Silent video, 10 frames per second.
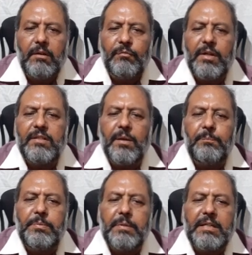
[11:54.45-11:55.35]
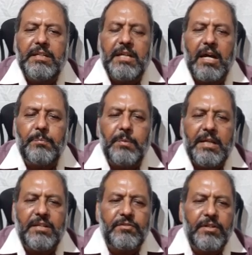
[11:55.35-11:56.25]
When the bacteria are
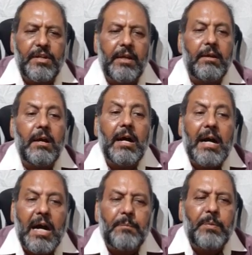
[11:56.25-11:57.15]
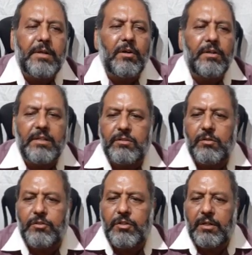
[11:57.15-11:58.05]
placed in a hypertonic
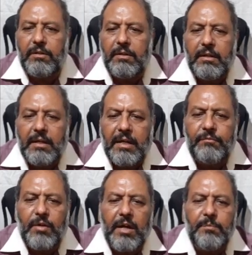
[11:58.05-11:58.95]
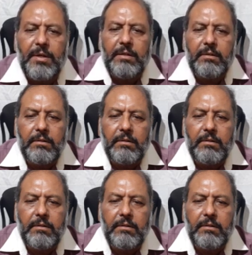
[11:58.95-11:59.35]
solution, environment